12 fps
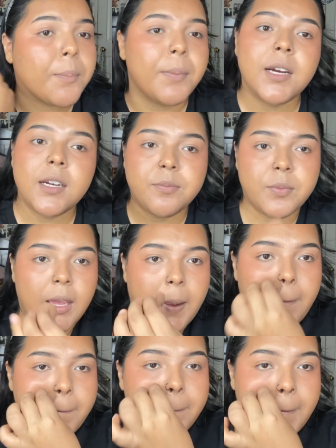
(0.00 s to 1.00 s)
But
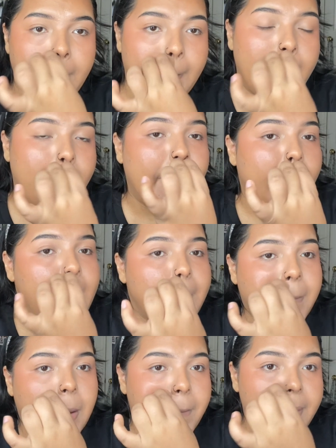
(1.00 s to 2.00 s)
hey,
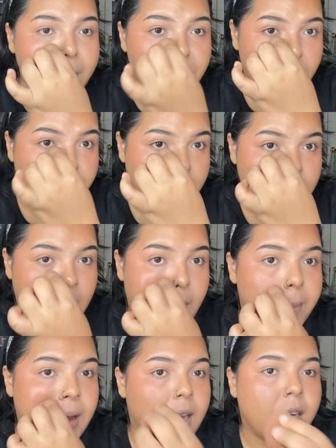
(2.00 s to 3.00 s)
maybe it won't be that
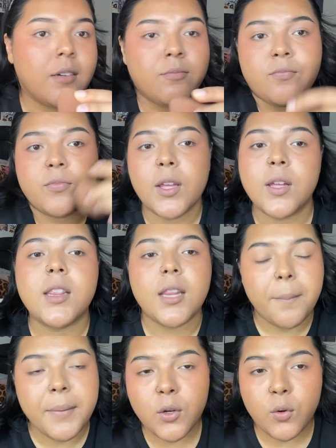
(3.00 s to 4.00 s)
bad. Let
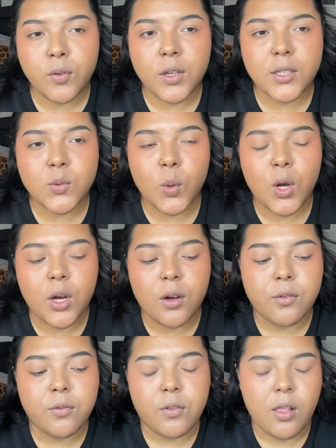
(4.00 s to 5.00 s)
me know if you guys want a
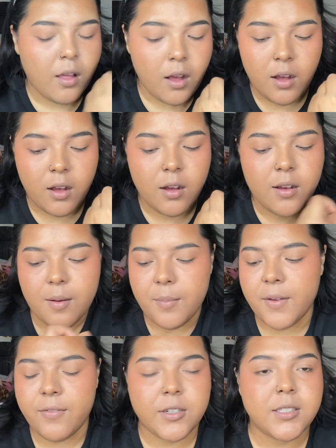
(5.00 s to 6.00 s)
vlog on my
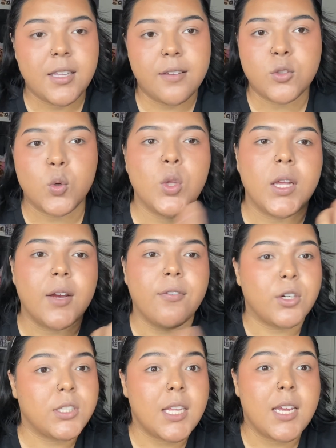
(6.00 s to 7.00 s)
first day of school, like a
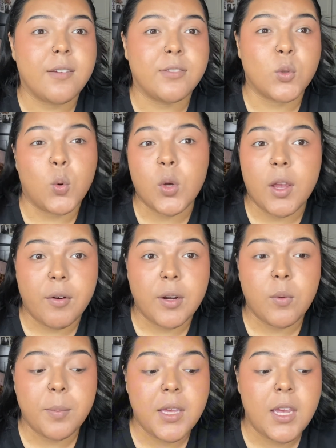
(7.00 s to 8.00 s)
first day of school, get ready
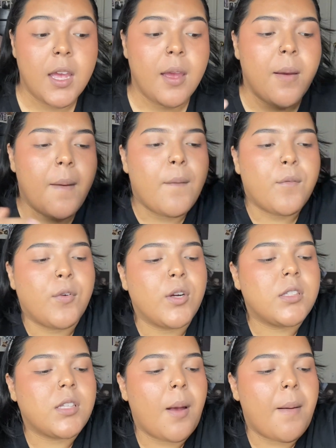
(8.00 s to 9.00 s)
with me.
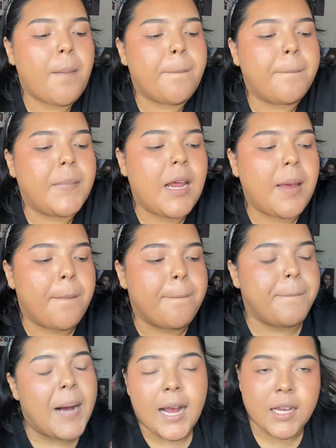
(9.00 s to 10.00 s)
First day
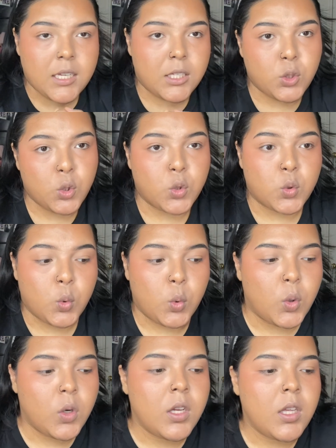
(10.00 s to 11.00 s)
back into
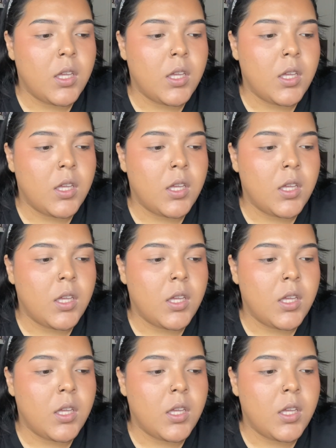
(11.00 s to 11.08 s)
school.